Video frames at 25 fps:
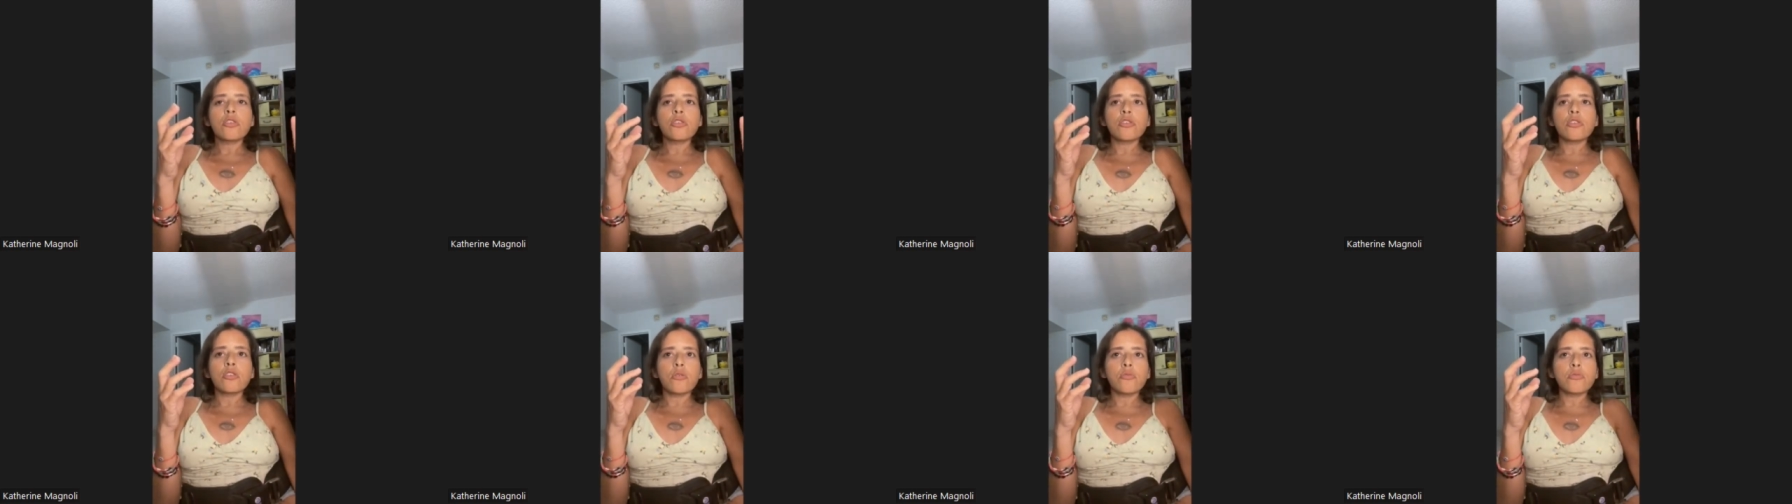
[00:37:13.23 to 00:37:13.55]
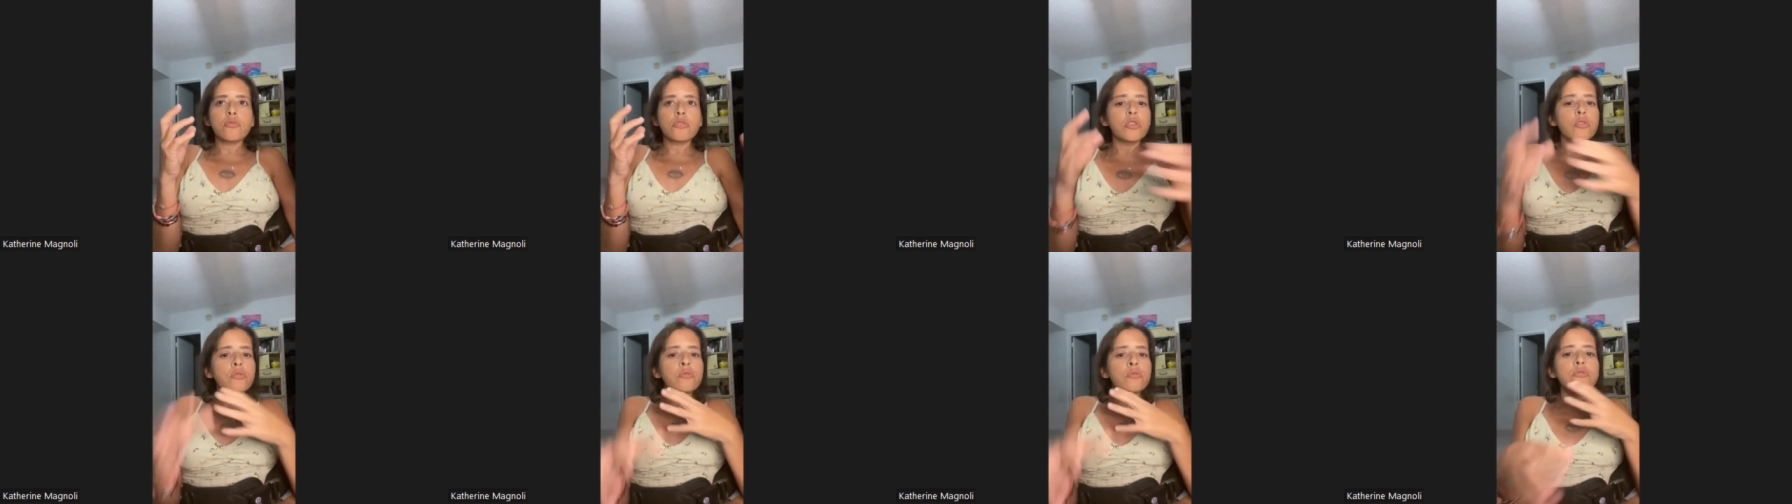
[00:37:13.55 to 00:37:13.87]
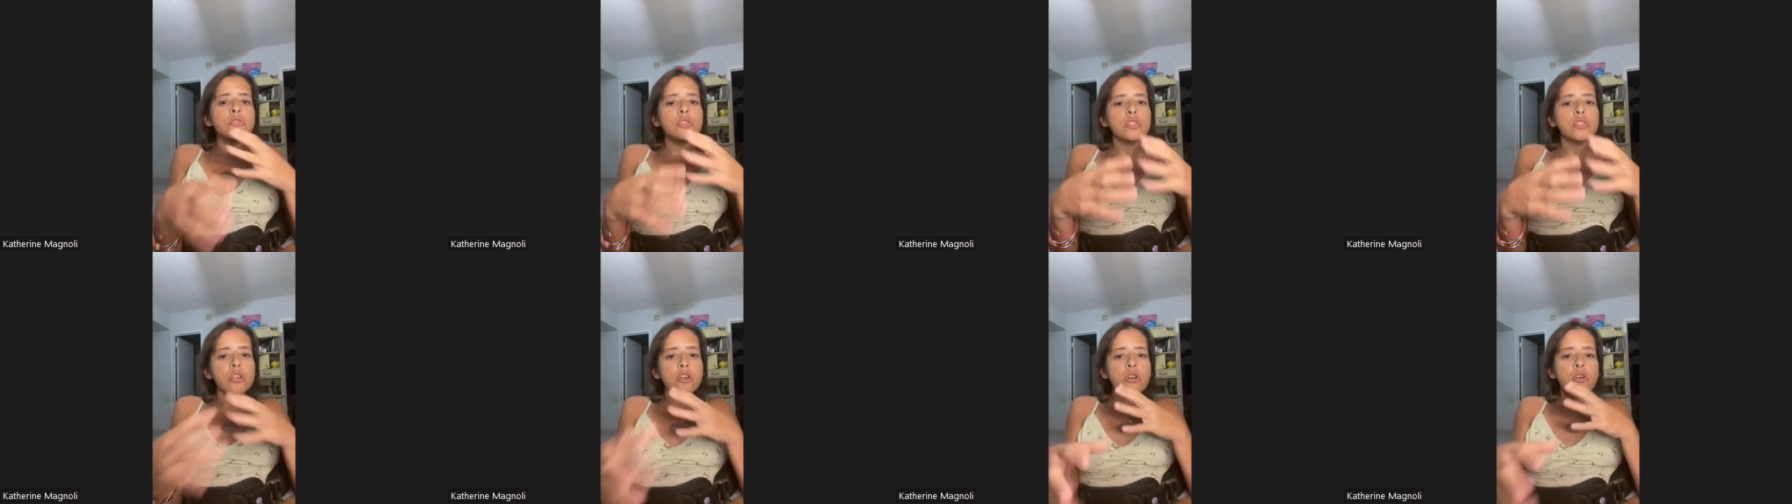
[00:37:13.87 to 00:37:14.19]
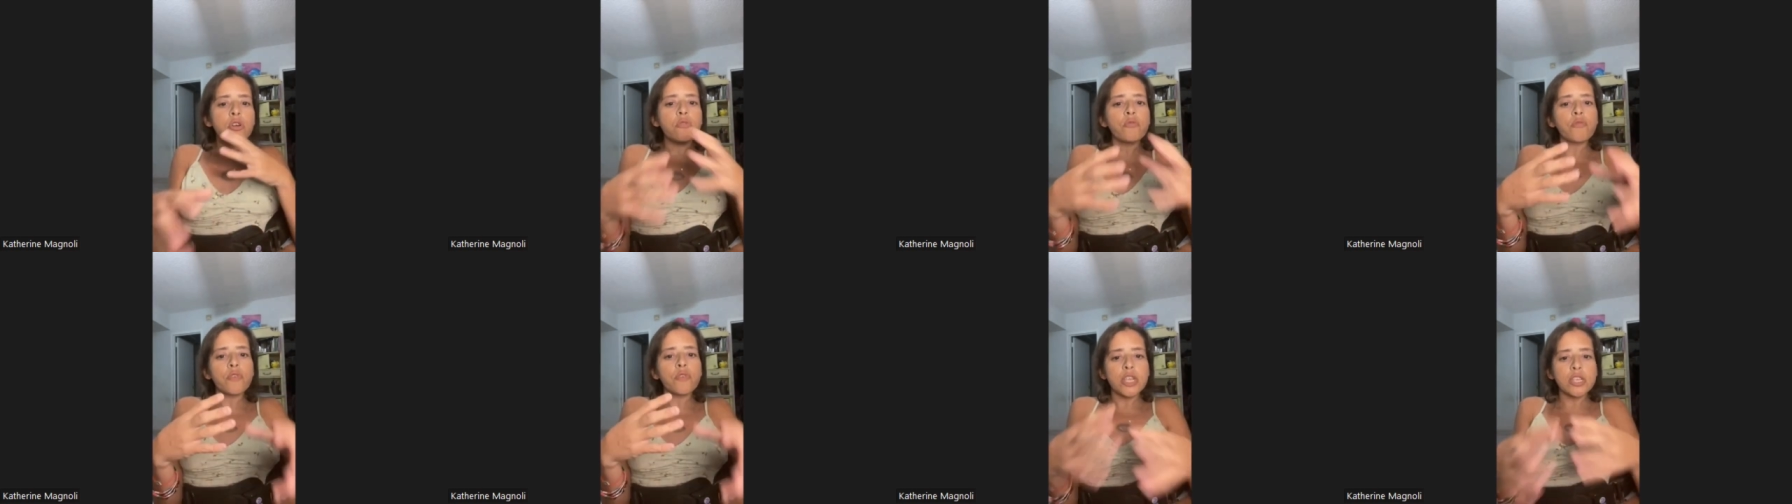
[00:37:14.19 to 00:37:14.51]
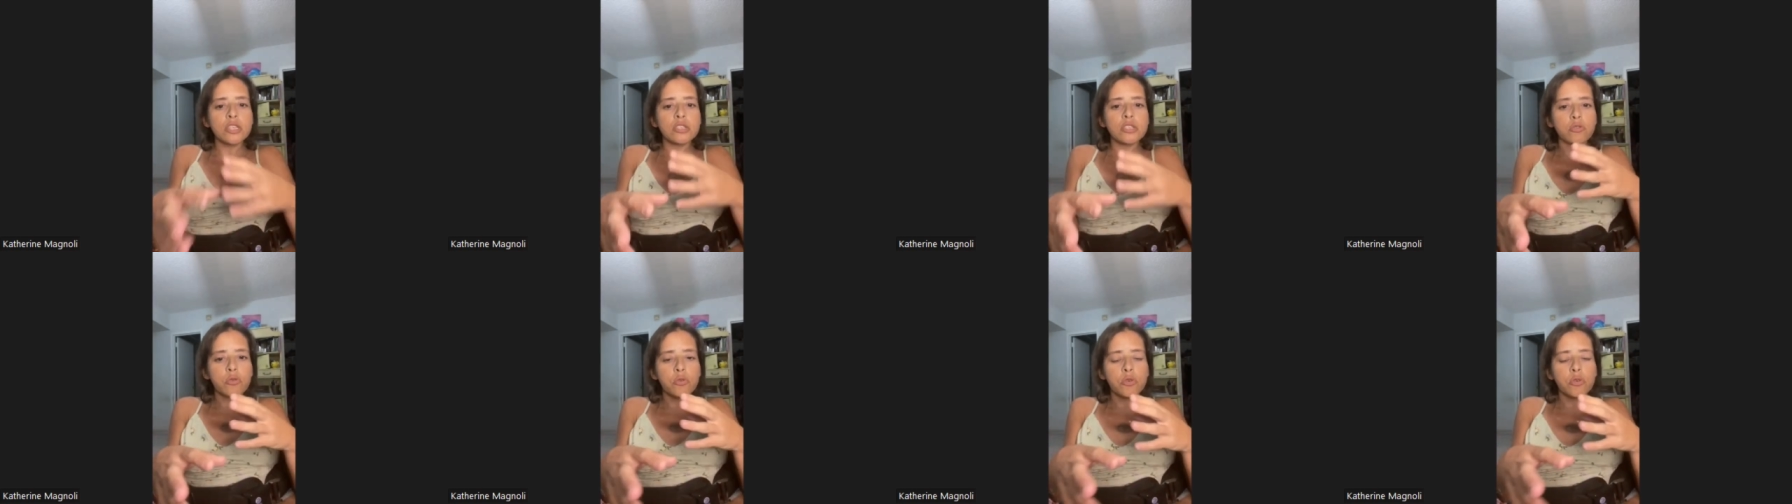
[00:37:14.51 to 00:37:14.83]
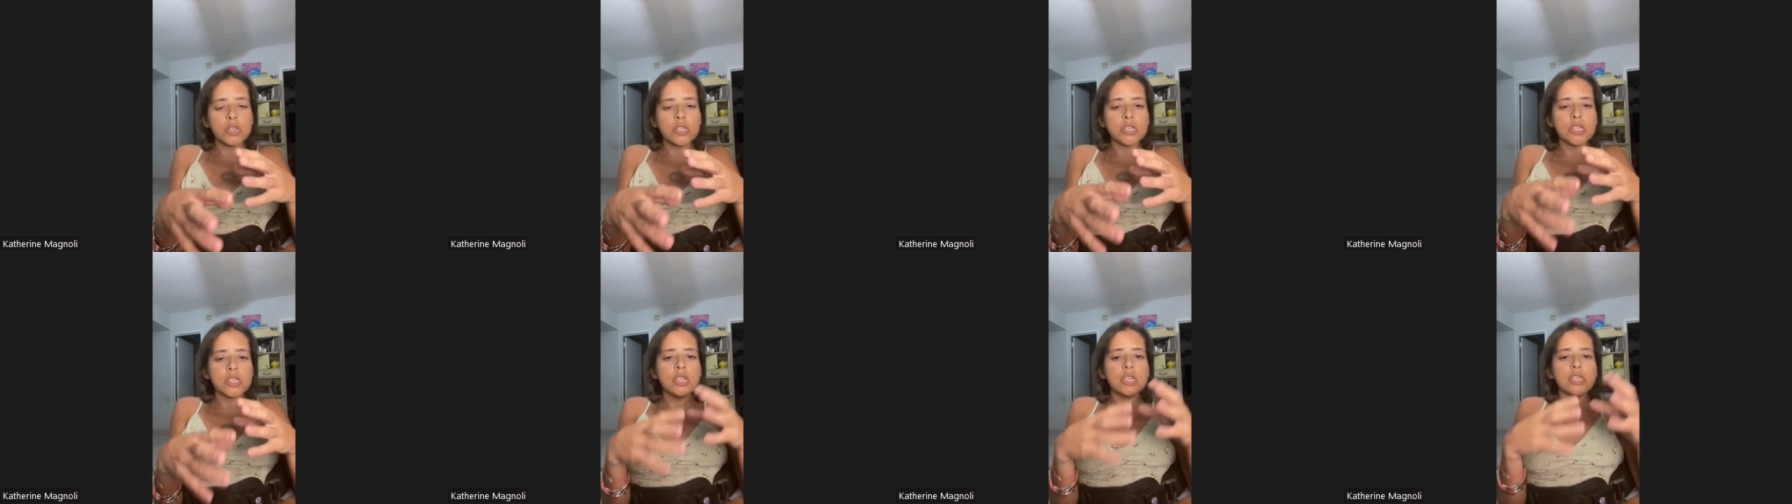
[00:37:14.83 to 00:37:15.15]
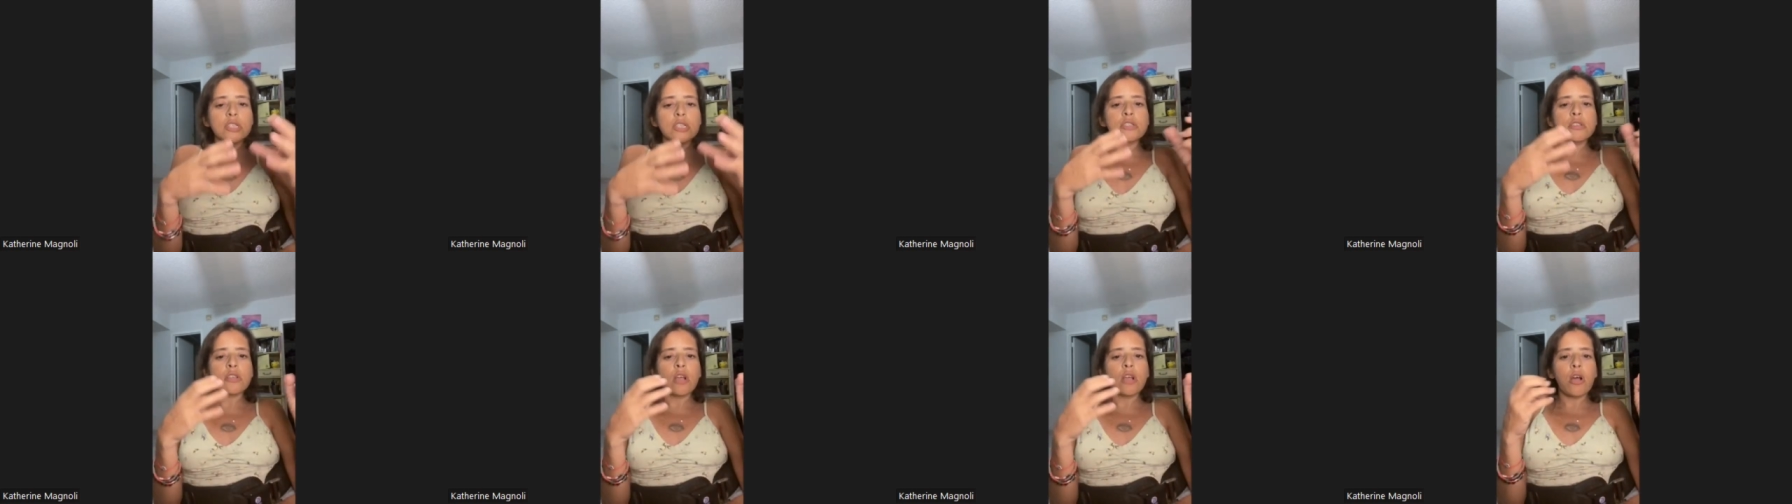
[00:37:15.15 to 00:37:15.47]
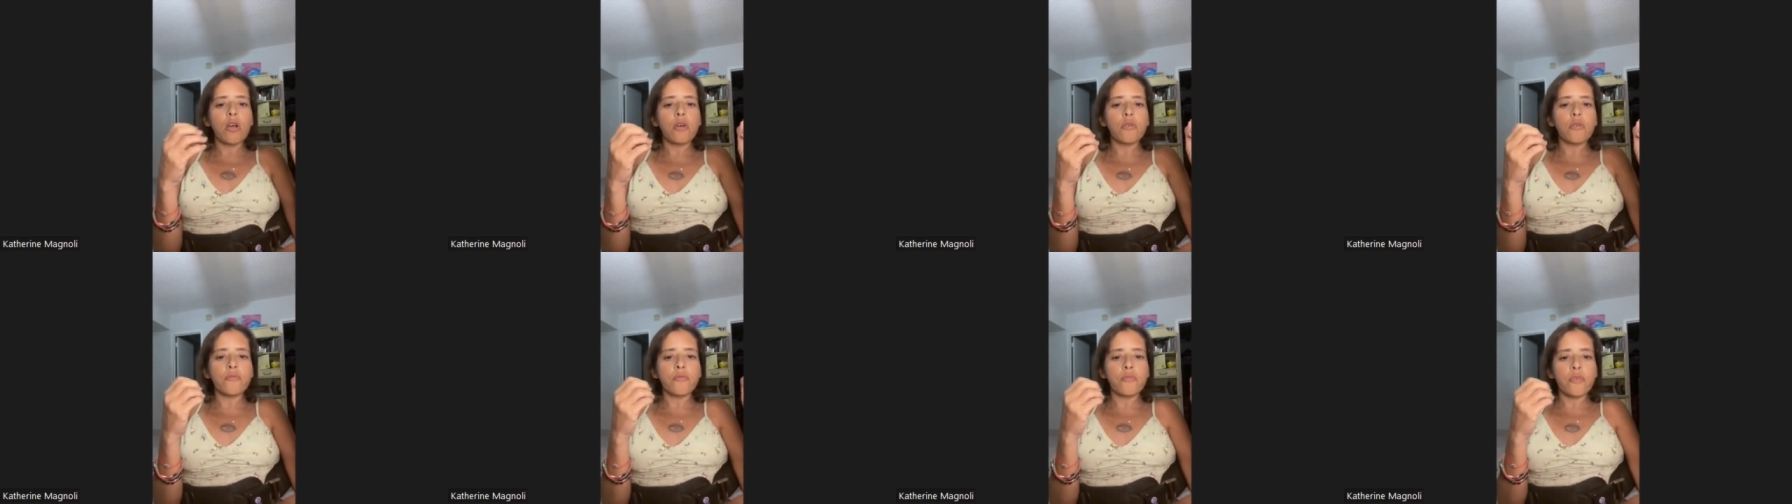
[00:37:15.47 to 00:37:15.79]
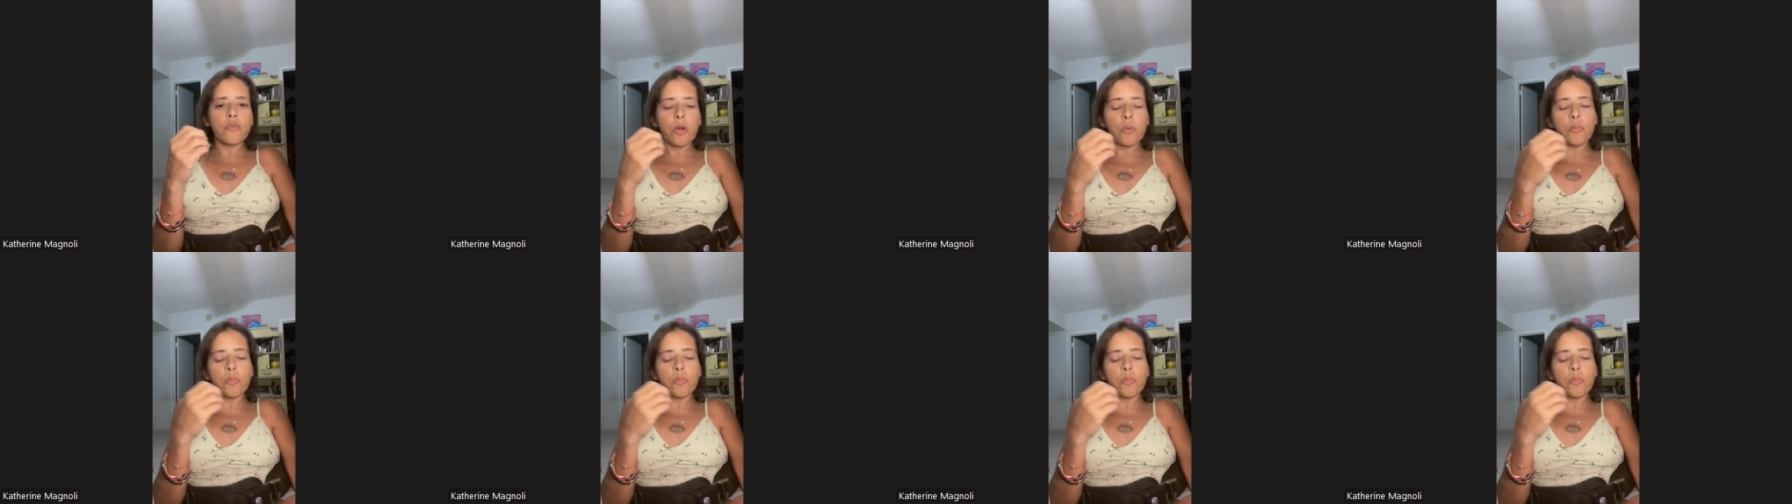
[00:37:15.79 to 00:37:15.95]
you know, used her resources of